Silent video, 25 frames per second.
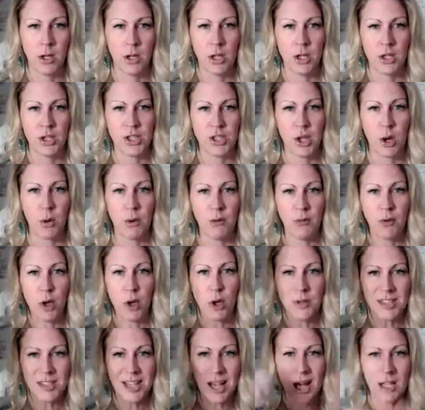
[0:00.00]
So if you
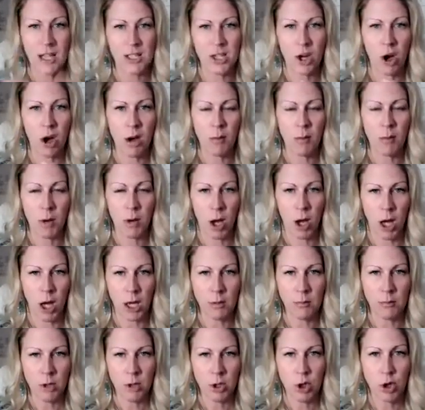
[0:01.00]
set a timeline,
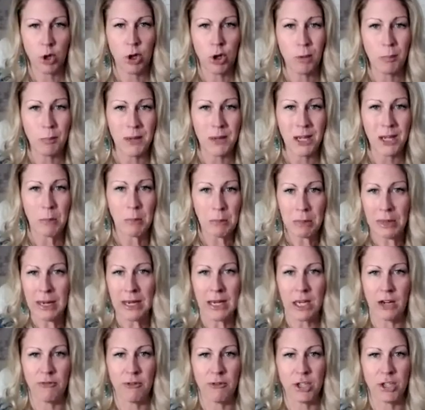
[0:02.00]
you could be
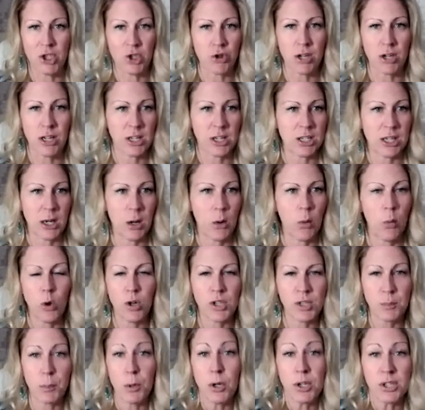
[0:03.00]
completely restricting
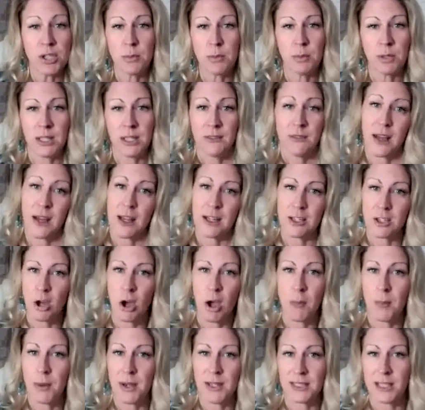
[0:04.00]
what's possible in that
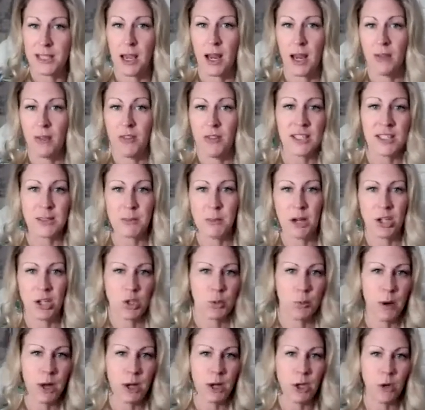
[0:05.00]
time by saying this much
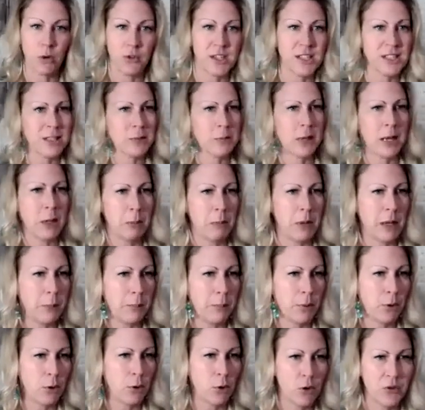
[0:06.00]
money, or this many
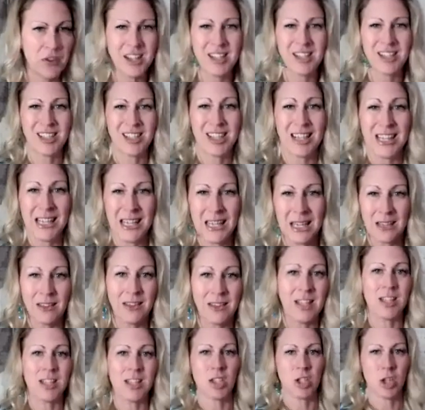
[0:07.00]
people, or this thing in
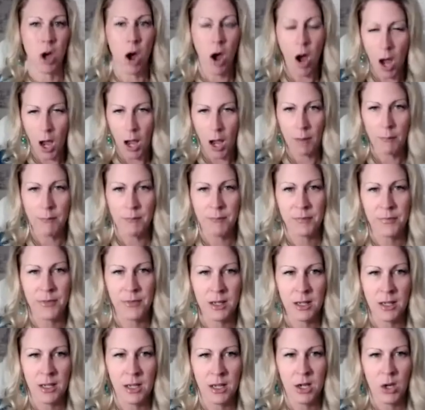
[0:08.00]
this time,
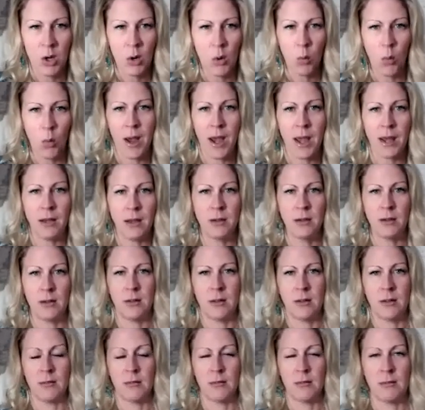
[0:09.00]
when
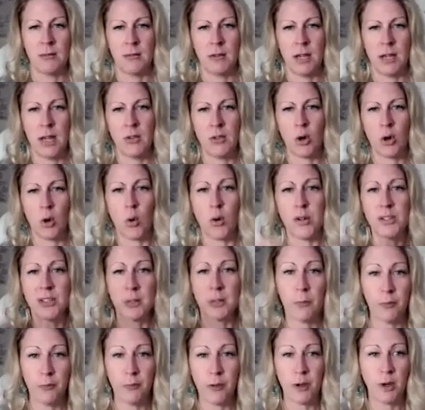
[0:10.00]
in the quantum
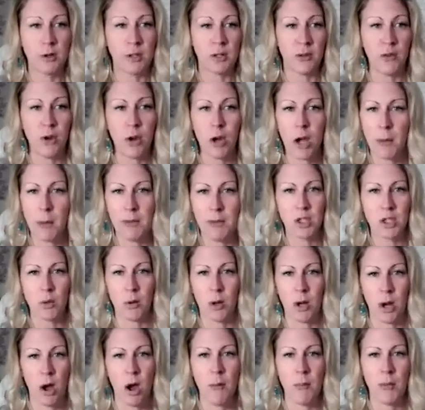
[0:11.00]
field, if you come into
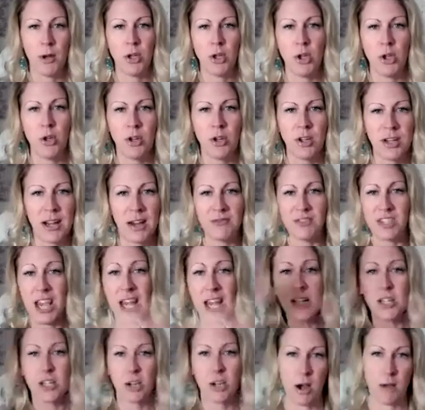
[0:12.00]
alignment, you could have
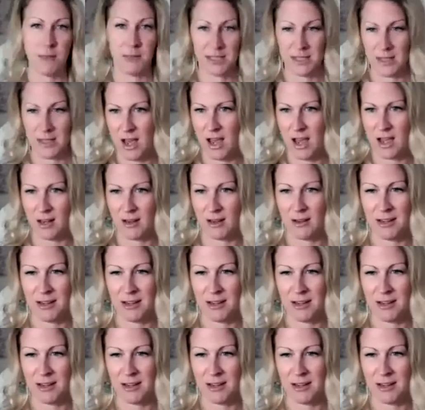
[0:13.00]
10 times that.